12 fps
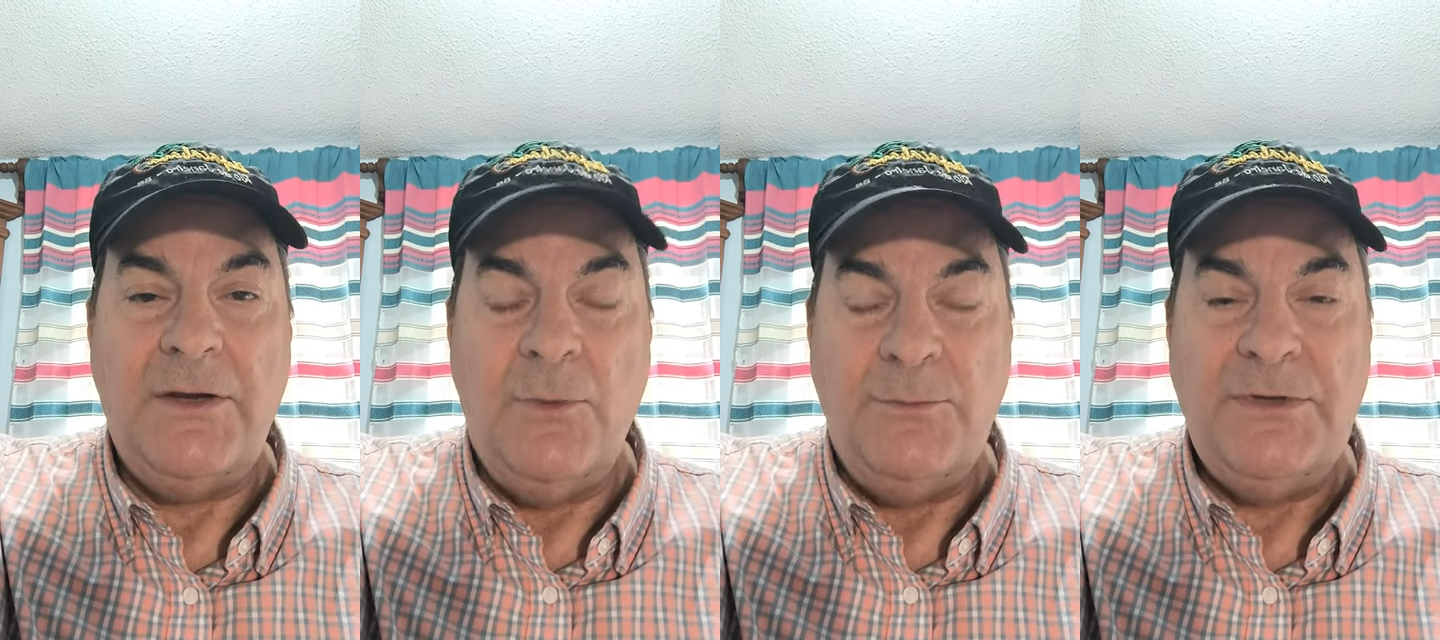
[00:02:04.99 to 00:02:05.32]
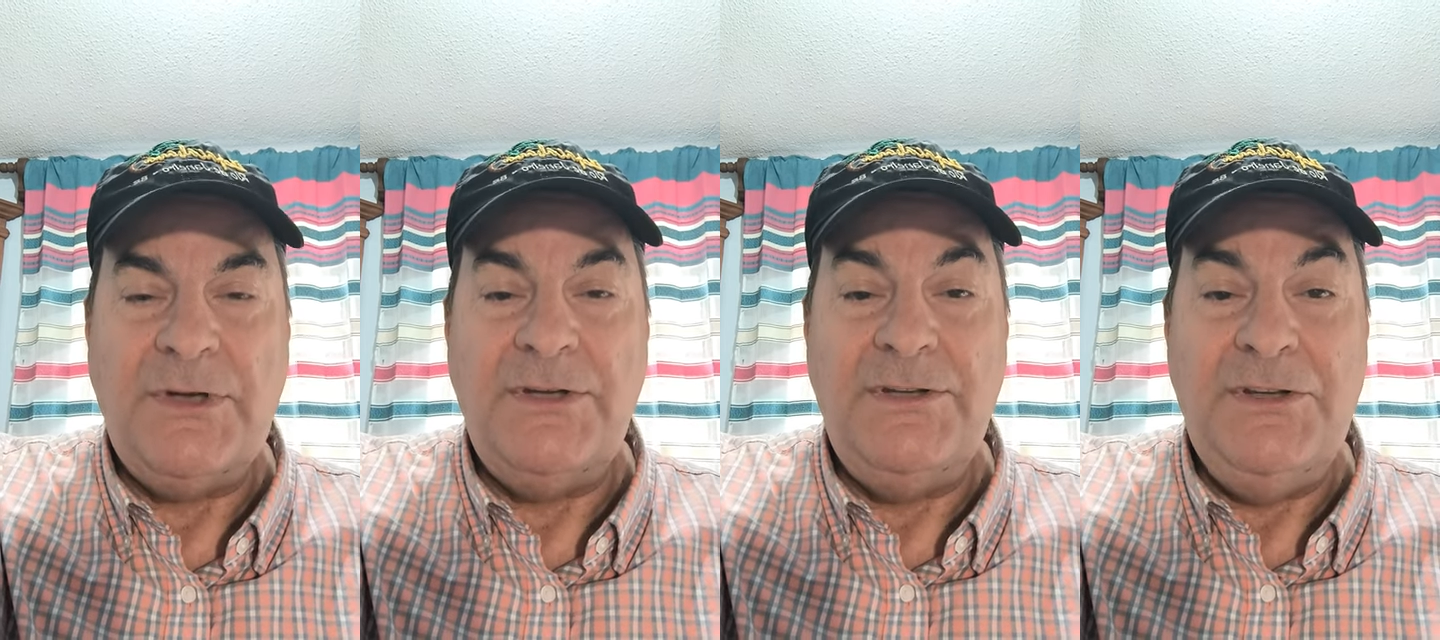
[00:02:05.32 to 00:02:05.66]
hope
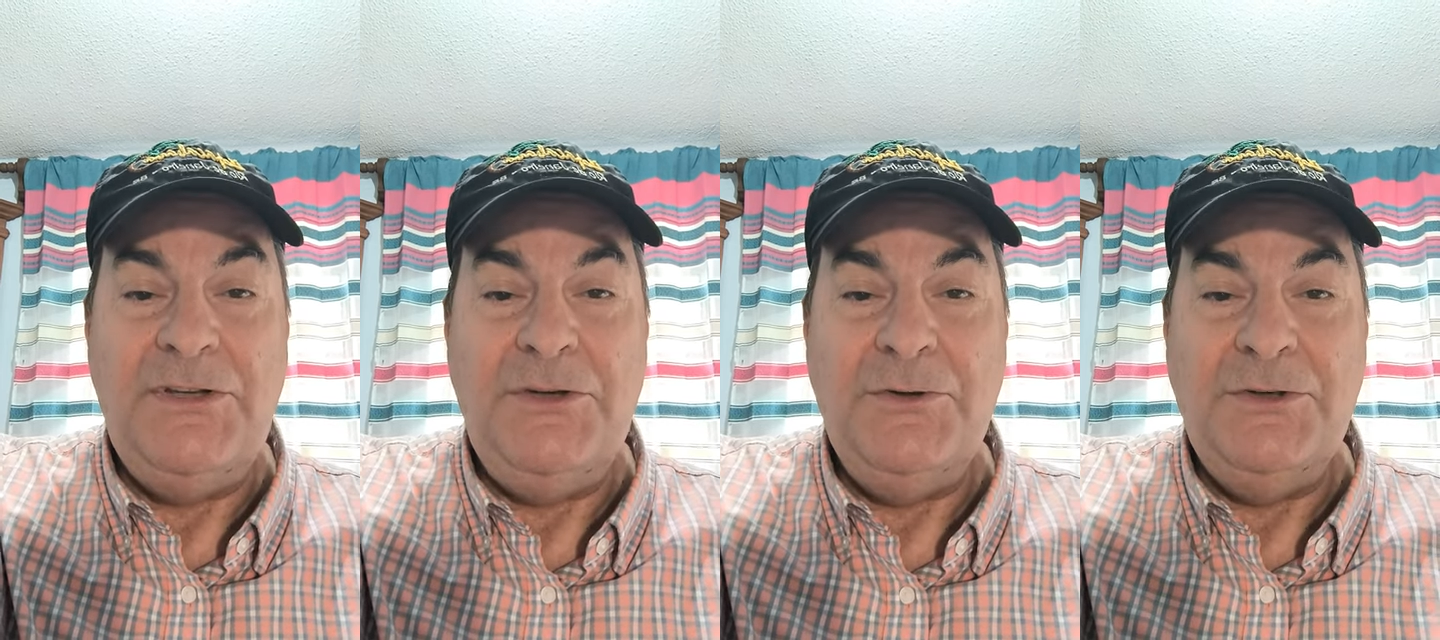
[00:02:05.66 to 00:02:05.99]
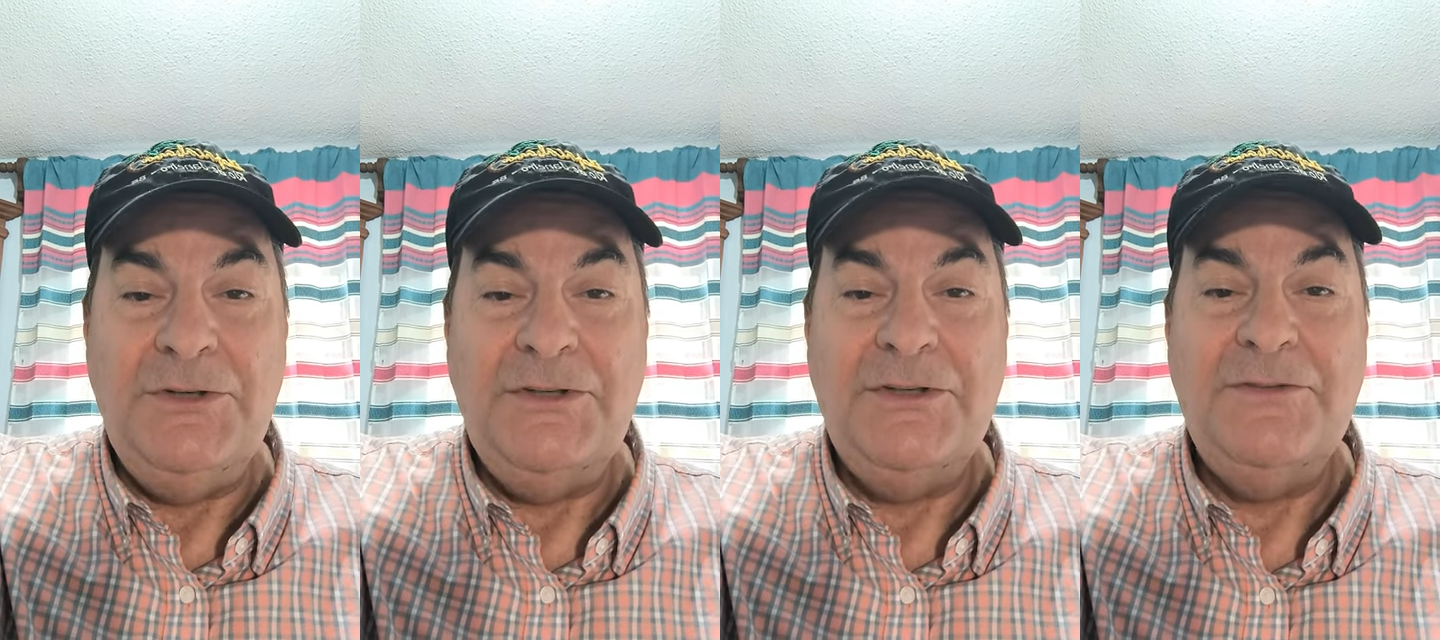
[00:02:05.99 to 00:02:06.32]
to continue
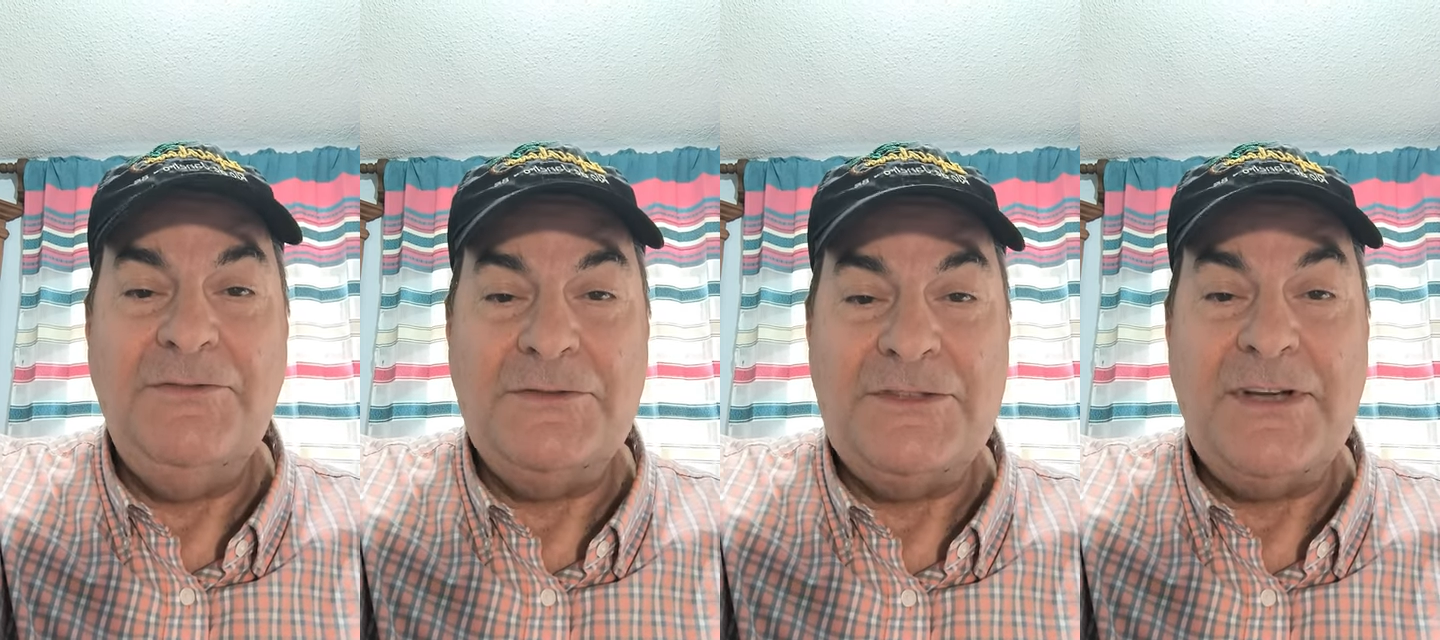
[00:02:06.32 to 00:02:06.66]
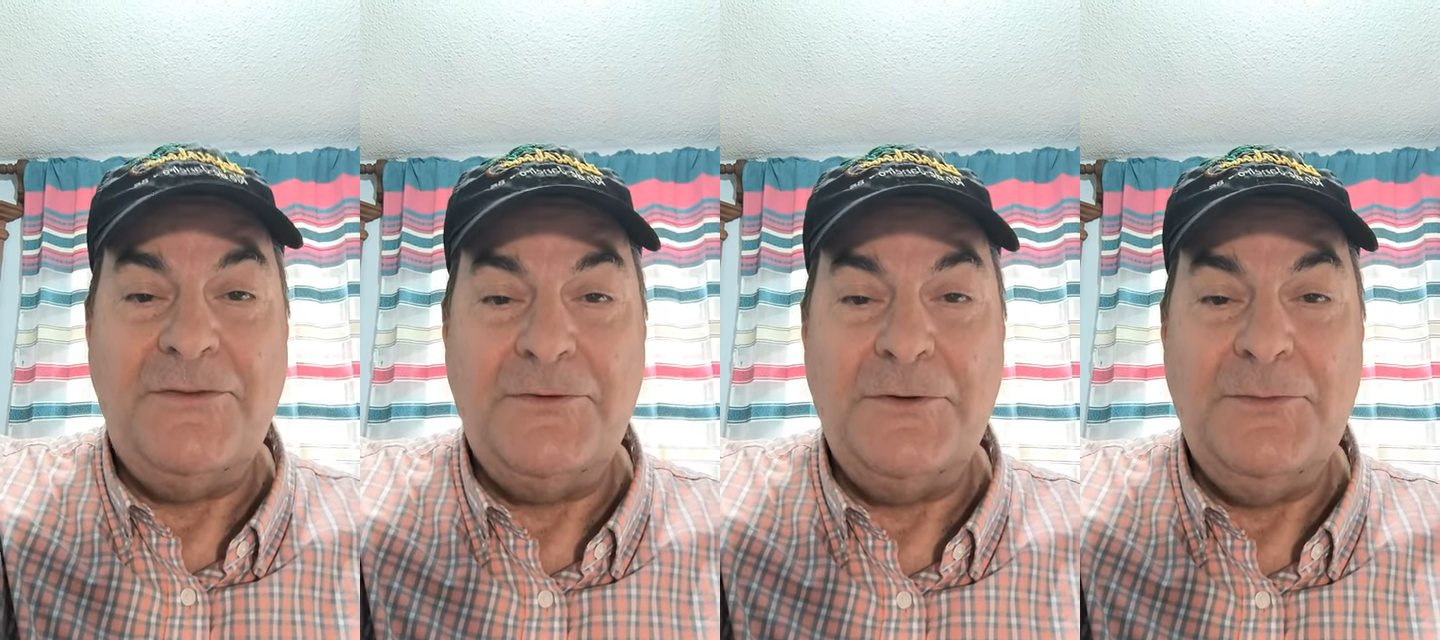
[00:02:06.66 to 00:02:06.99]
it for
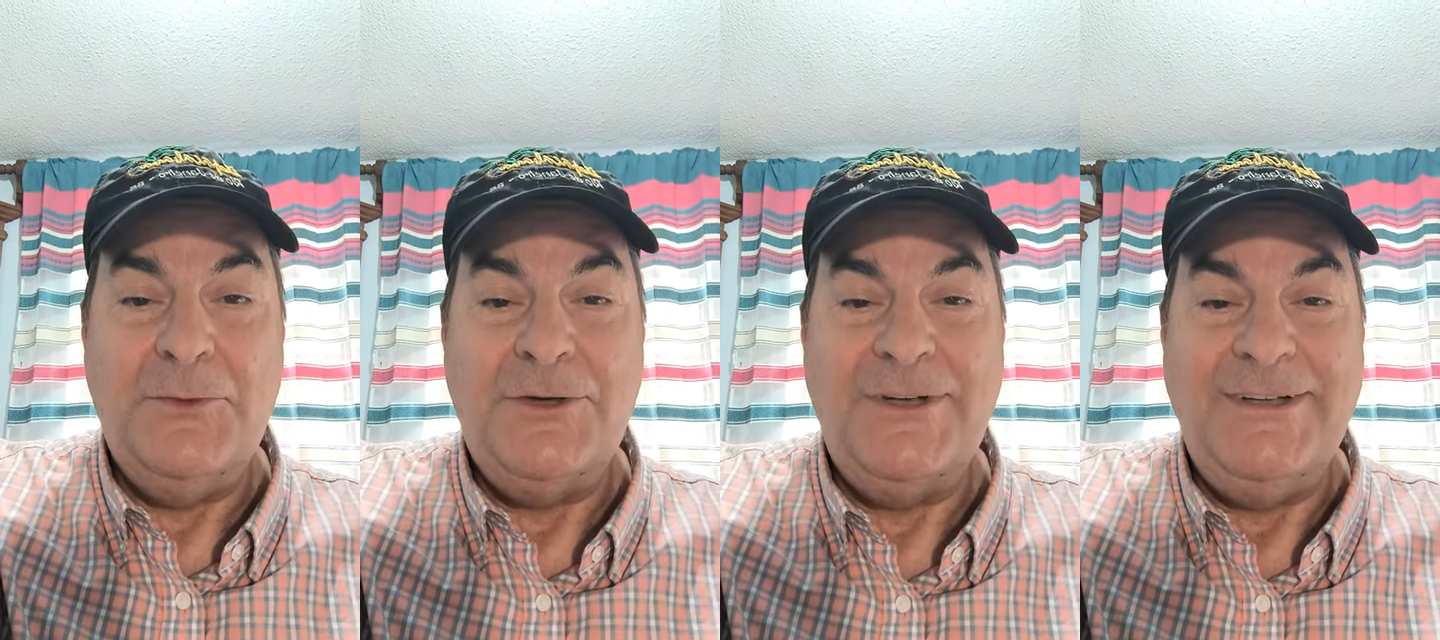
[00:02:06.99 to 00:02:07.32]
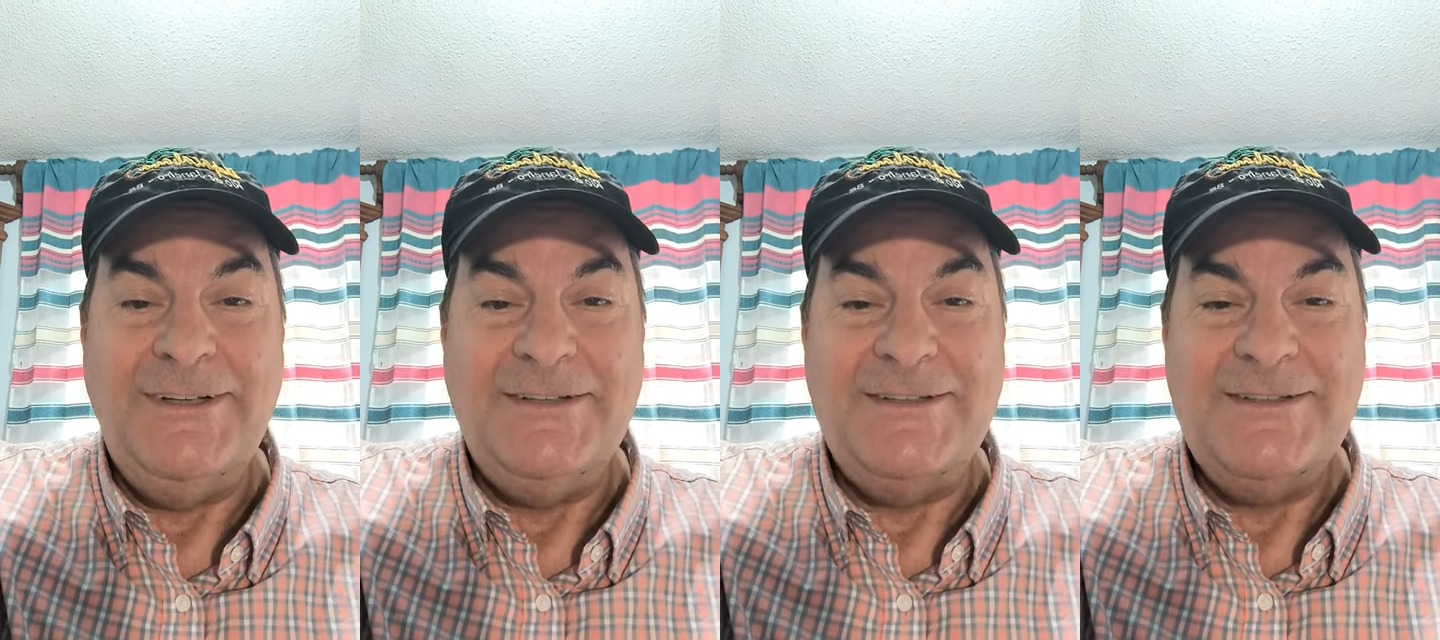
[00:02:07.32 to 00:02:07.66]
several more
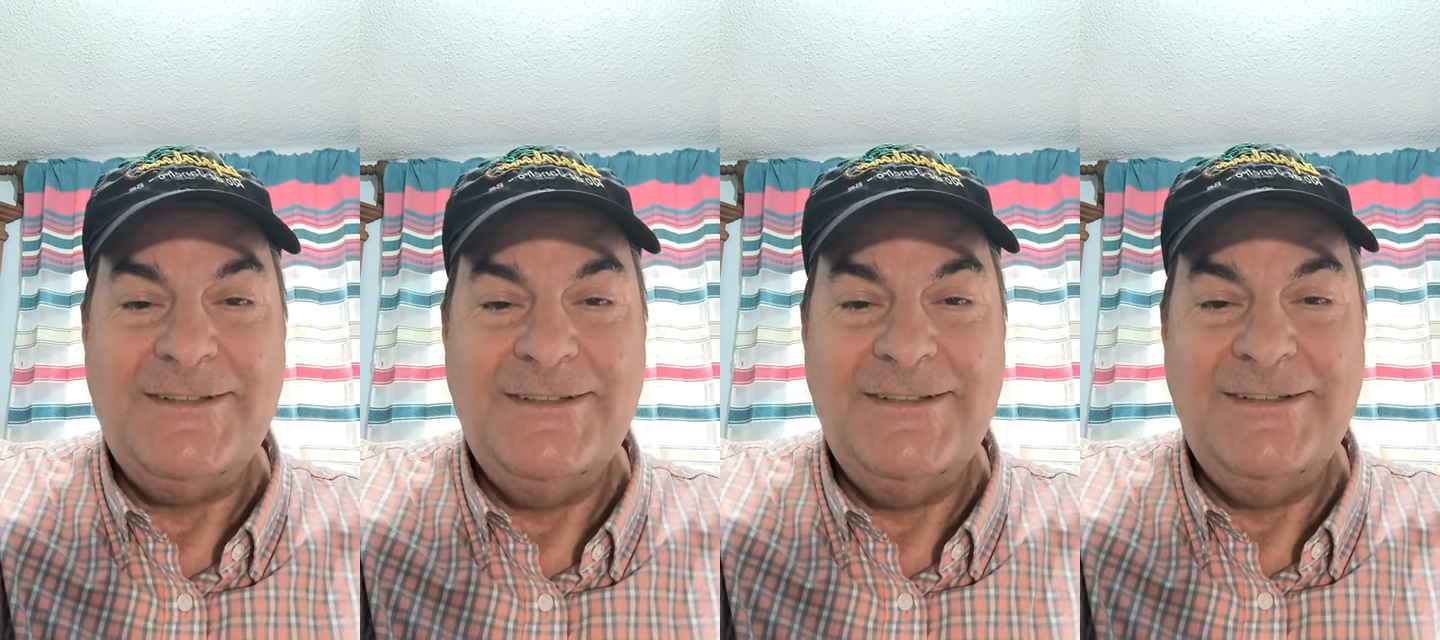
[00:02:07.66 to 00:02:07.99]
years.